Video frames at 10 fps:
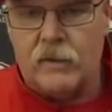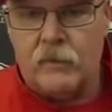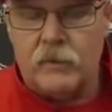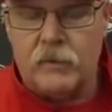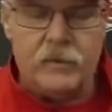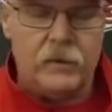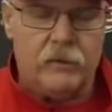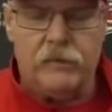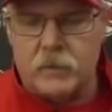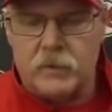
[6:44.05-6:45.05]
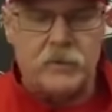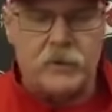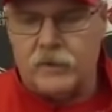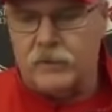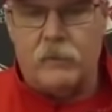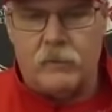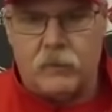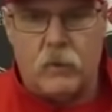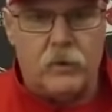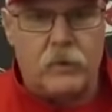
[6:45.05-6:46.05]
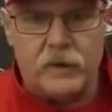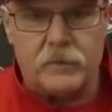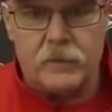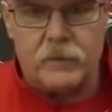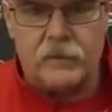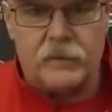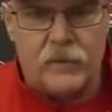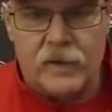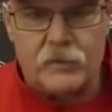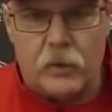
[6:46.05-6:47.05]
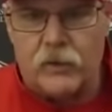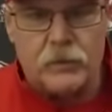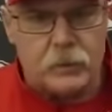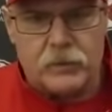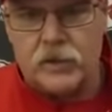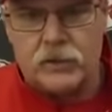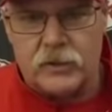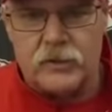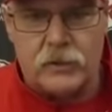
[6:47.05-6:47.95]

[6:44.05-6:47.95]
he spends a ton of time with the quarterbacks, but that's one of those positions